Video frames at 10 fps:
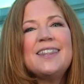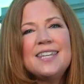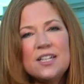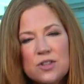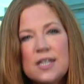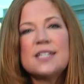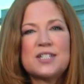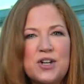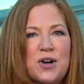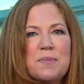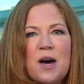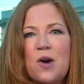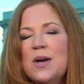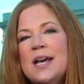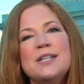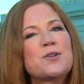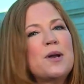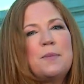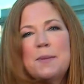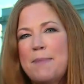I think this term, though, is
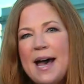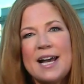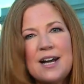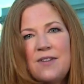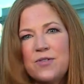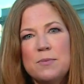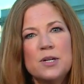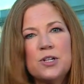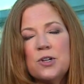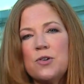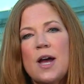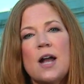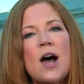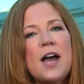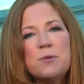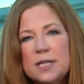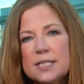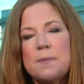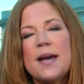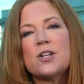going to be back on familiar ground. I would
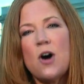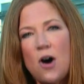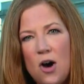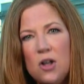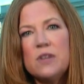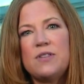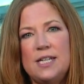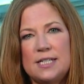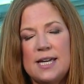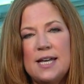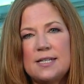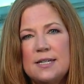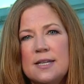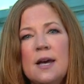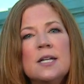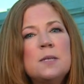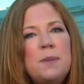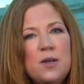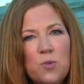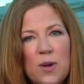expect all of these cases to
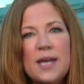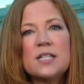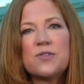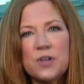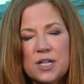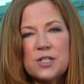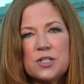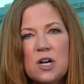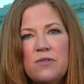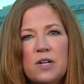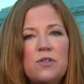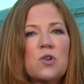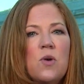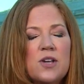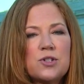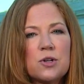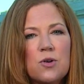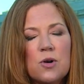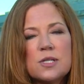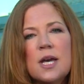be wins for conservative. The question,
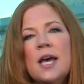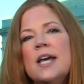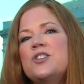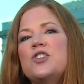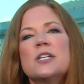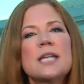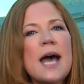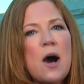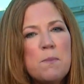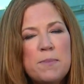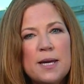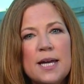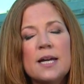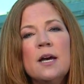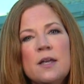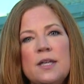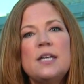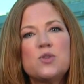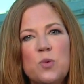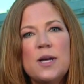of course, is just how big
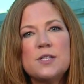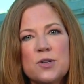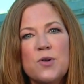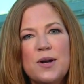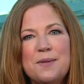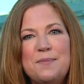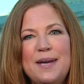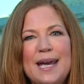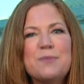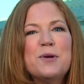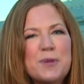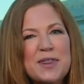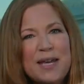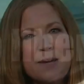these wins are going to be. And when we